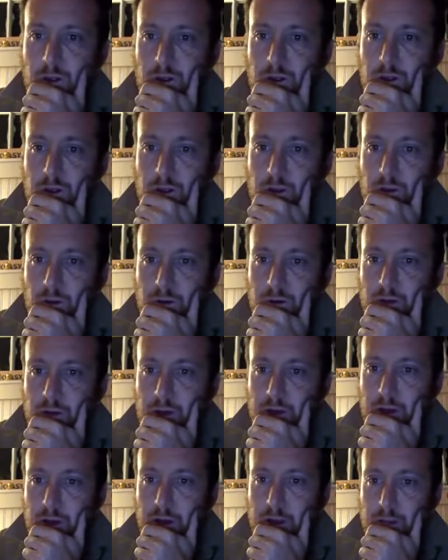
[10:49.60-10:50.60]

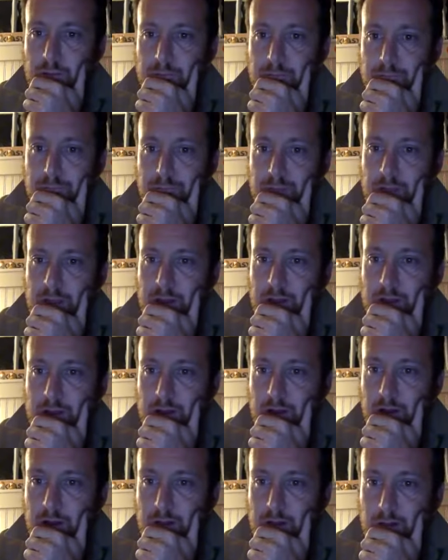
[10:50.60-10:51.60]
Okay, any
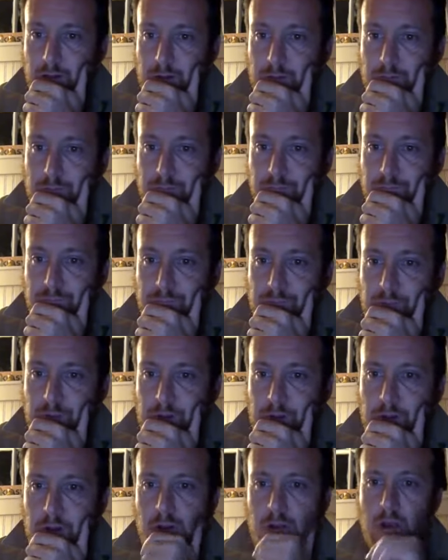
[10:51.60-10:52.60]
other?
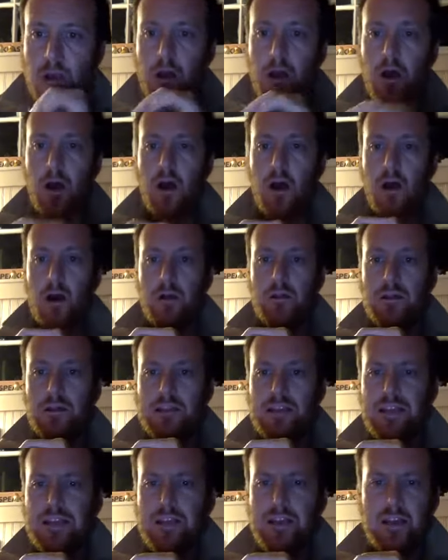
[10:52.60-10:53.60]

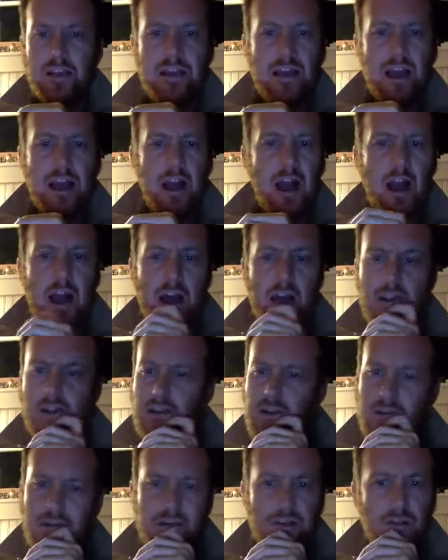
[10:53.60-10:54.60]
Linda, yeah,
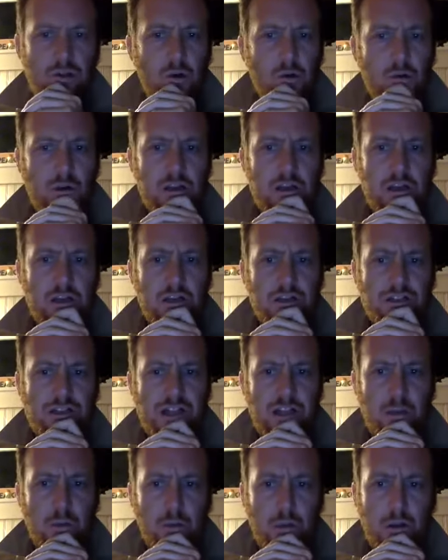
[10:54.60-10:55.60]
I don't really
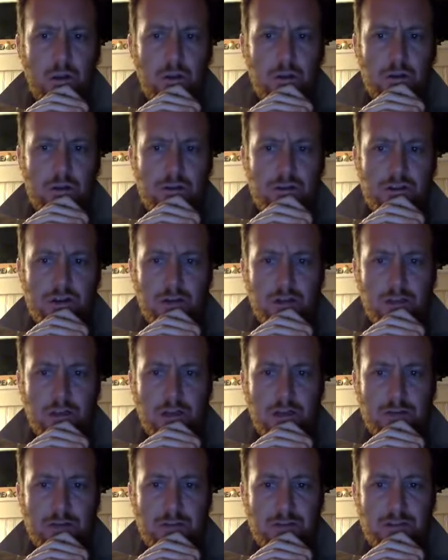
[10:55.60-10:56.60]
understand. We don't use our
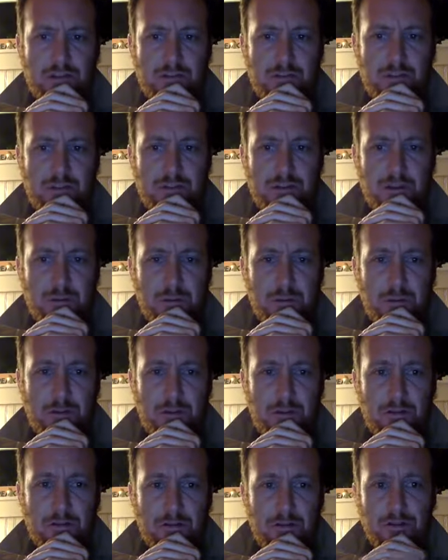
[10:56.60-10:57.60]
jobs to express our
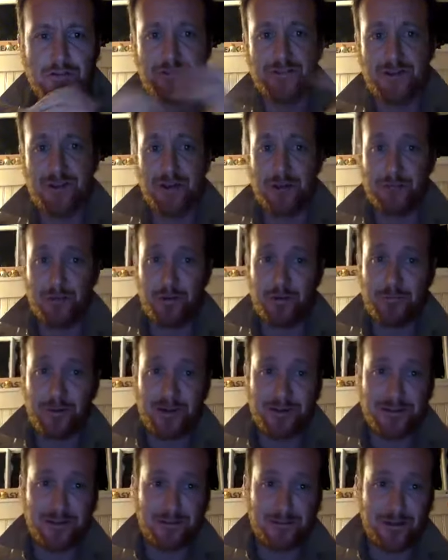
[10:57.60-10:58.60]
political views. I'm doing
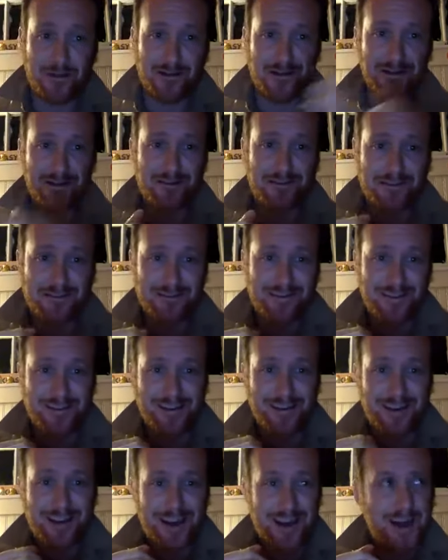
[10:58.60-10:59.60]
my job right now, and
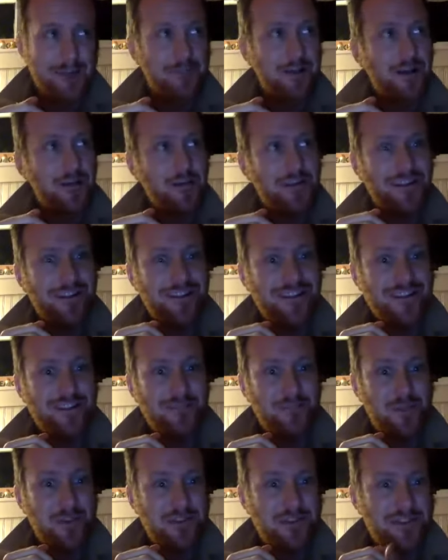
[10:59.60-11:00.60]
I'm not really
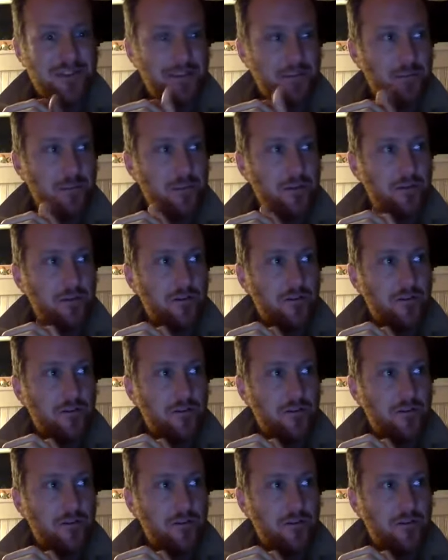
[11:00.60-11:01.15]
expressing a political